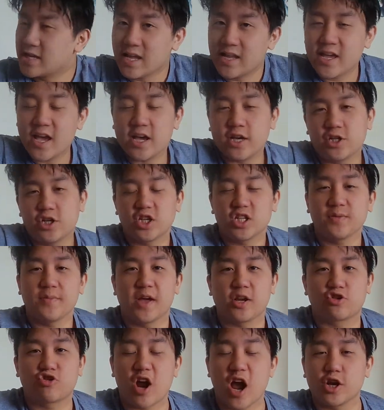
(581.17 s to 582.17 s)
10 years, she's gonna be
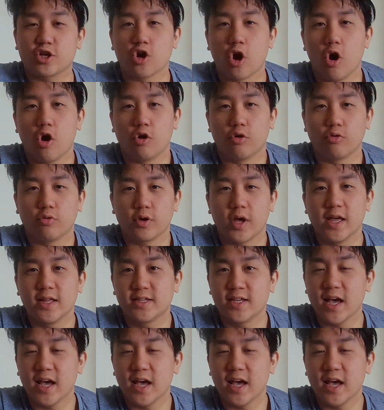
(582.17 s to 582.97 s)
a trash hoe. In